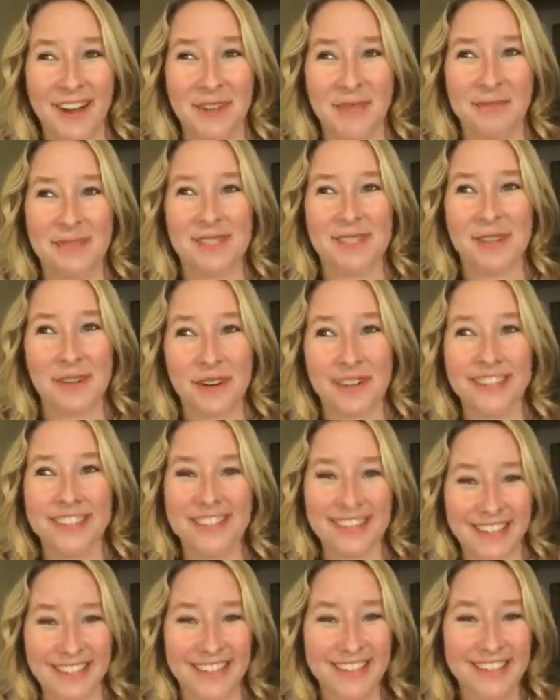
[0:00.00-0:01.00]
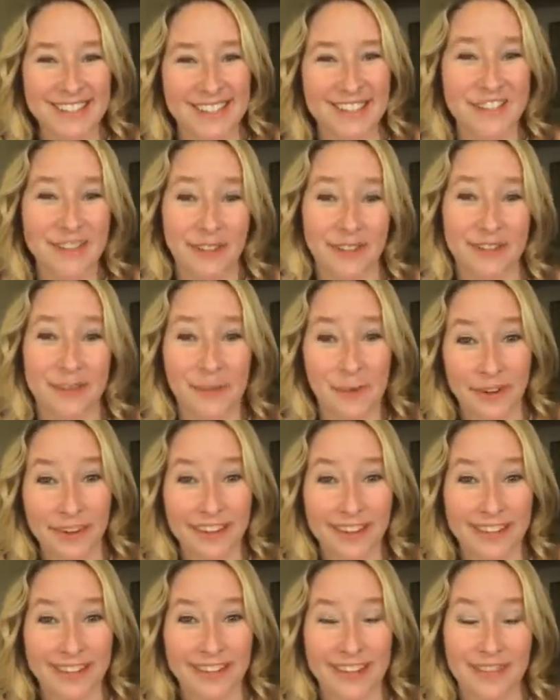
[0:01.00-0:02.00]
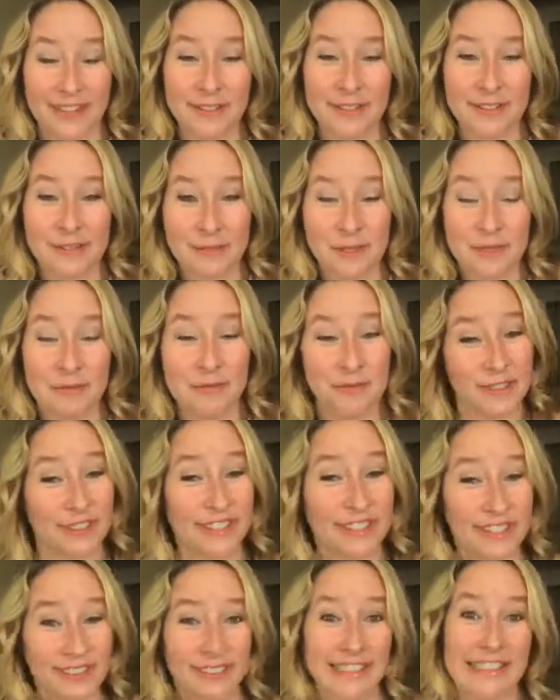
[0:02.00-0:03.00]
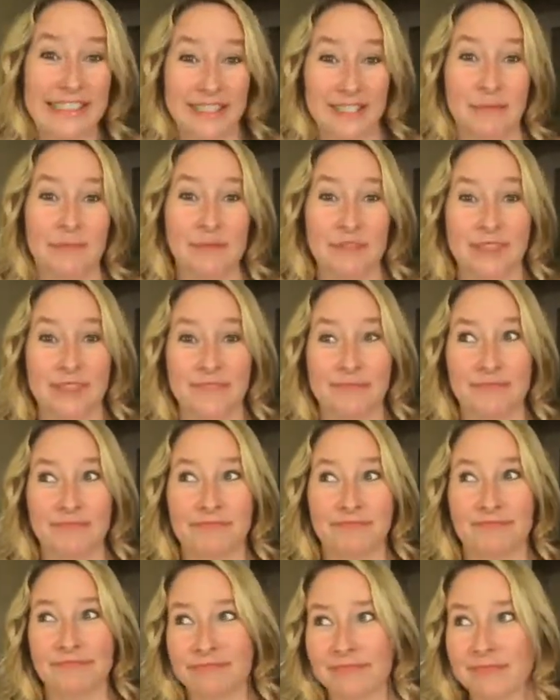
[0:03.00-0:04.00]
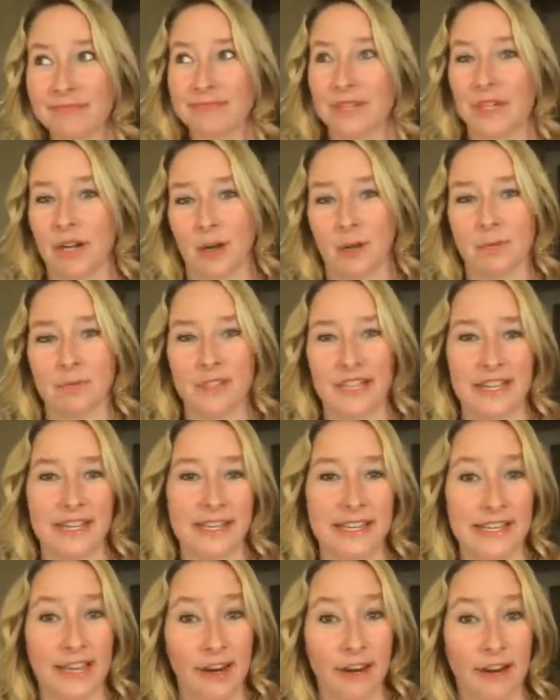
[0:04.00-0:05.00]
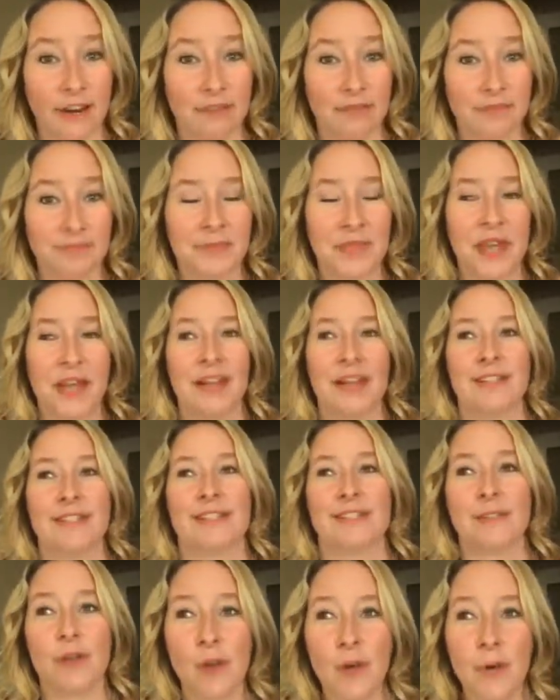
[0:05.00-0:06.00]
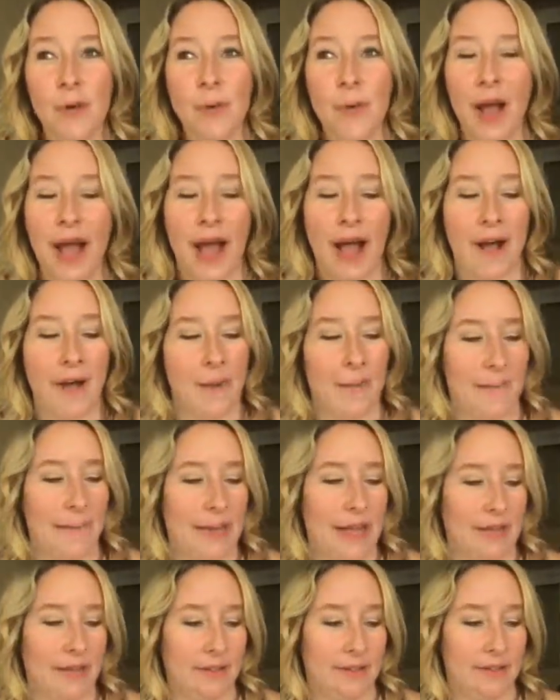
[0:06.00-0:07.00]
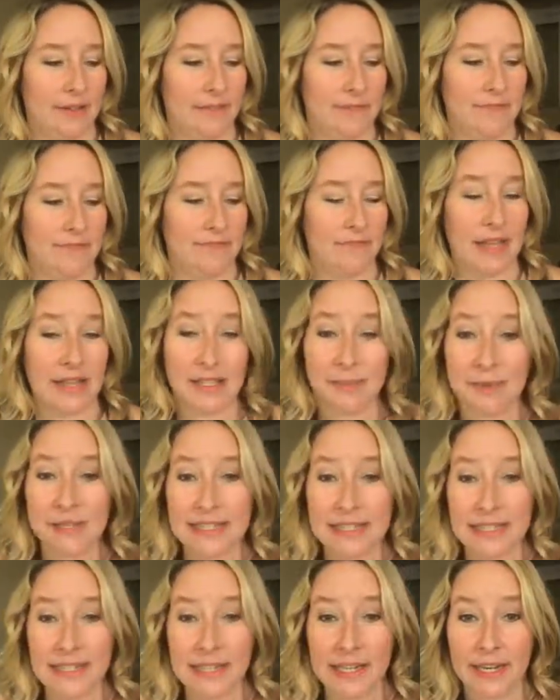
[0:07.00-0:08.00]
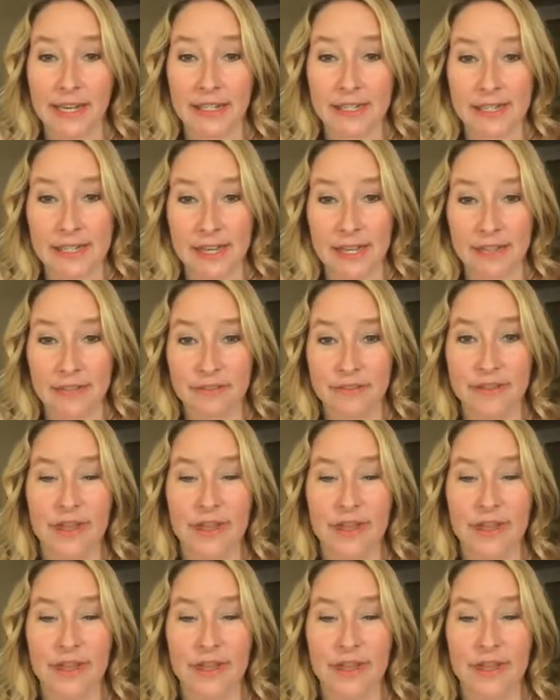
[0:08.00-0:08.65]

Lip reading: So our skin is another organ that we really need to be, you know, taking care of. So that's my skincare stuff.